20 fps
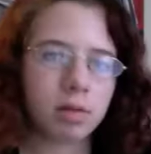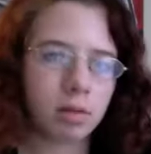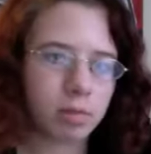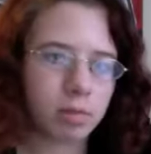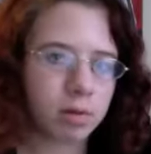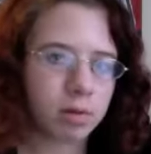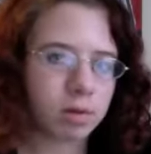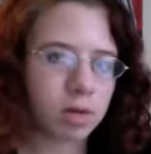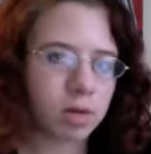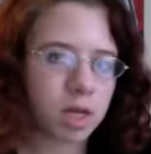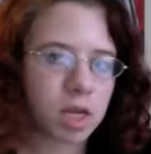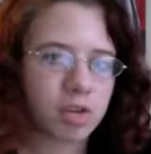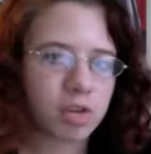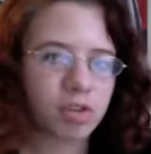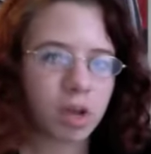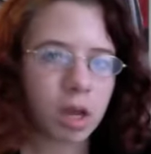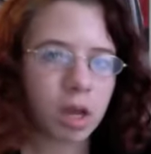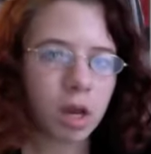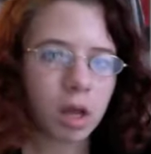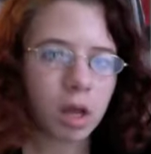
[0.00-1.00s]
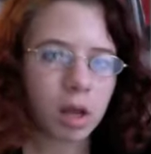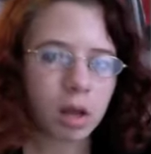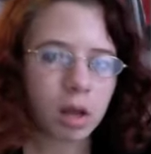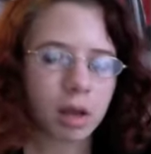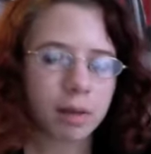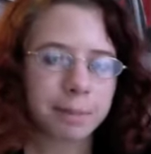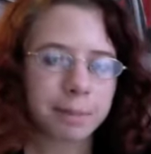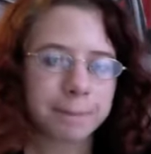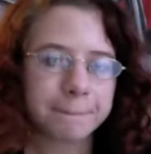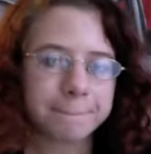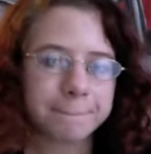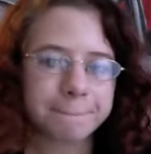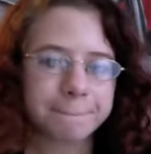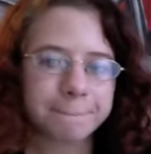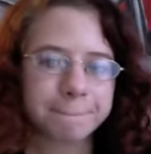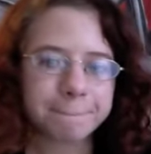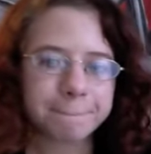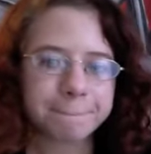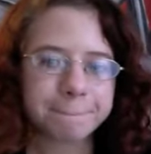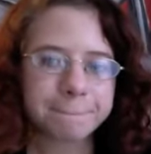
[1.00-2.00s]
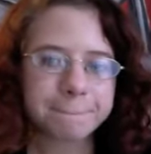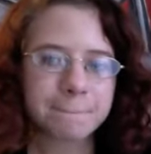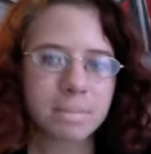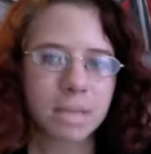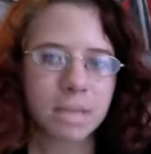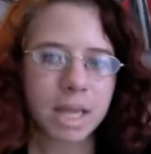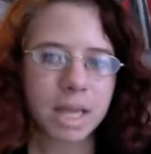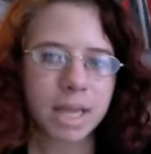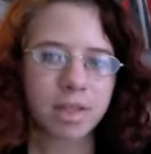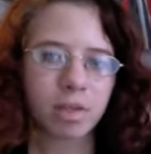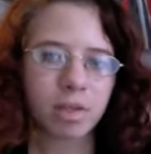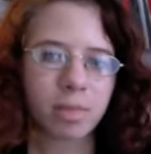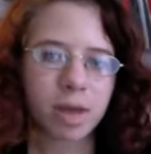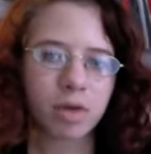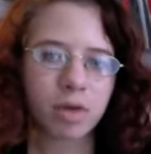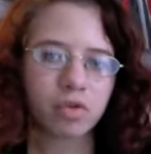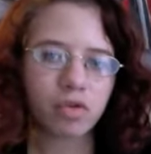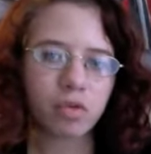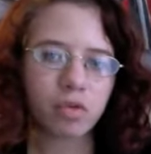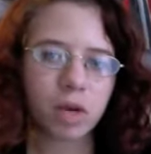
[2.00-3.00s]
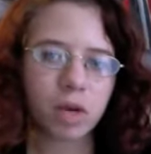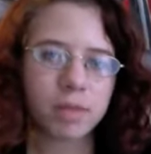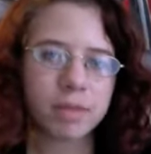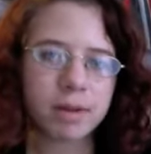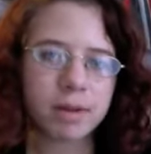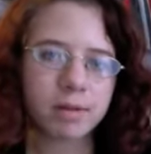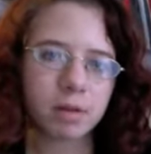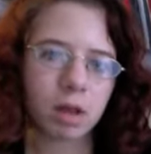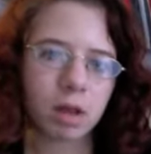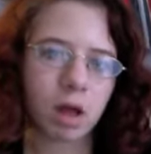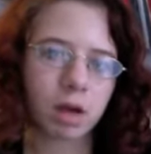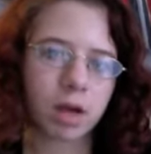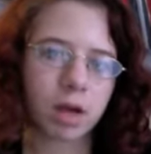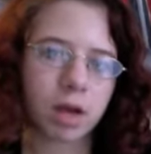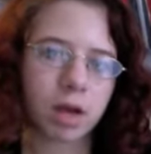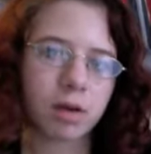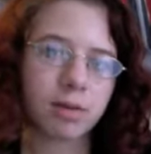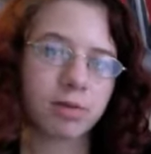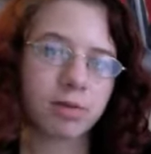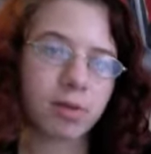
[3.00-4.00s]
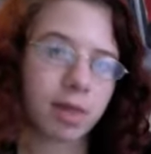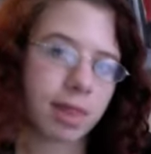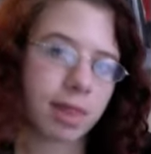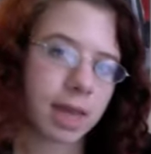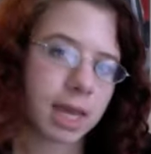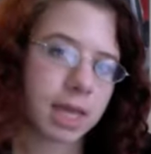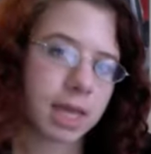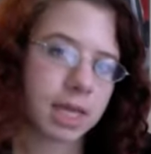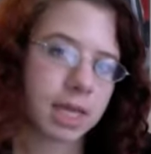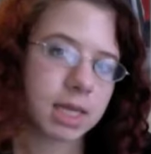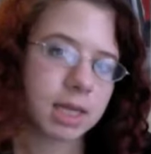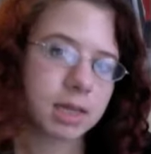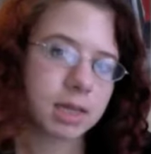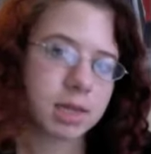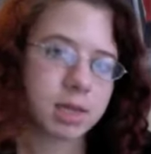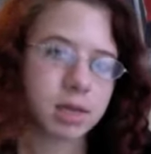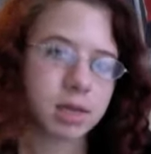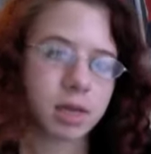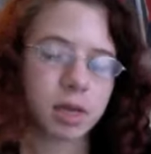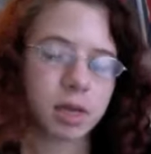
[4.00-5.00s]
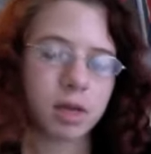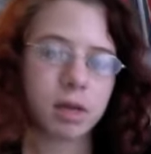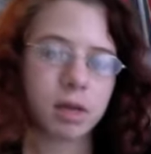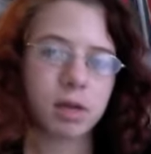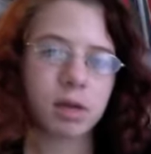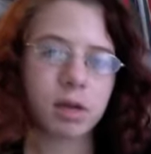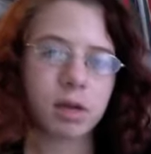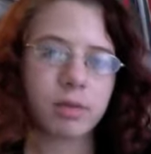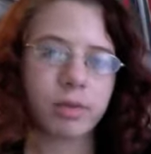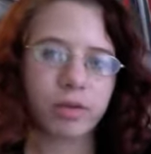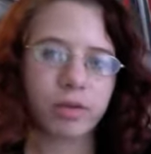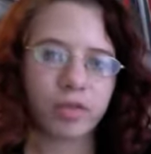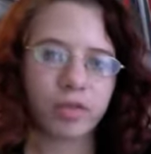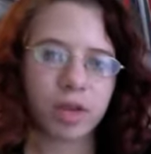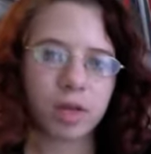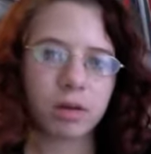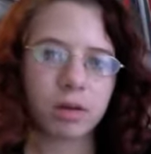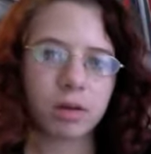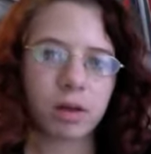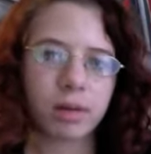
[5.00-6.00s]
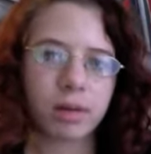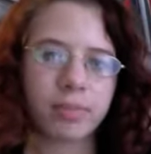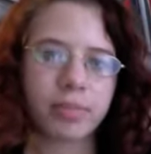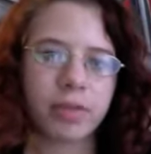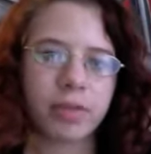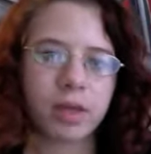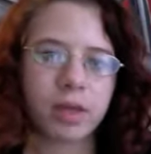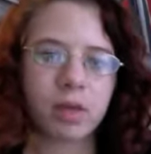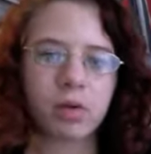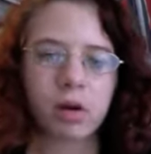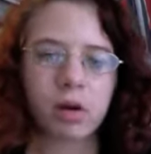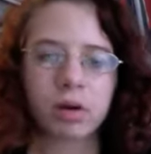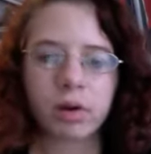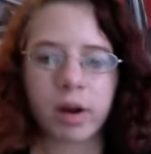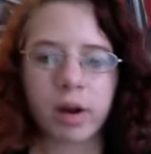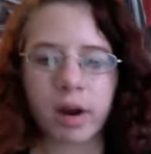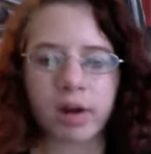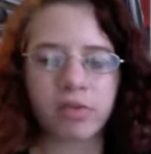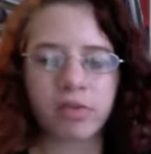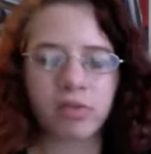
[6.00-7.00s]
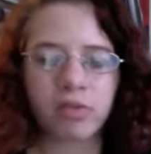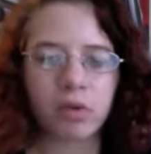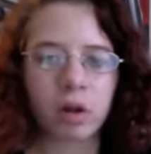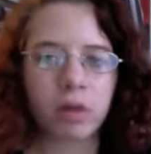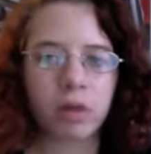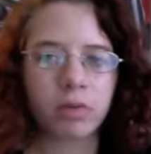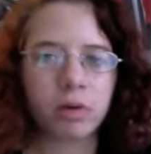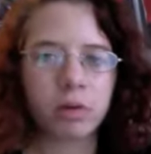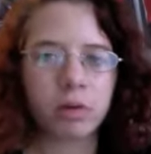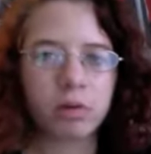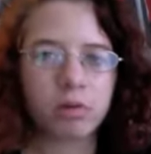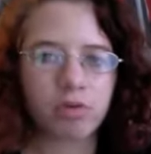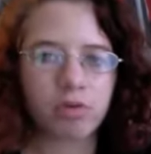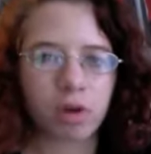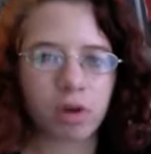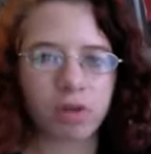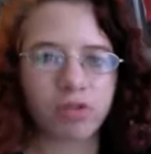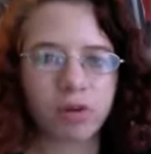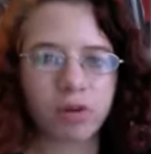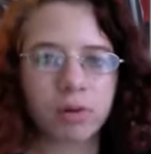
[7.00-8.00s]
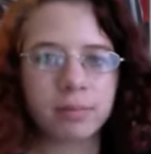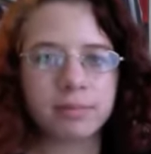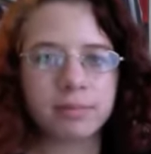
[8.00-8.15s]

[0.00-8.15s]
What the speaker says: presentation. It's about 20 minutes long now, so I think it's perfect. Thank you, Dr. Herr, for all of your instruction.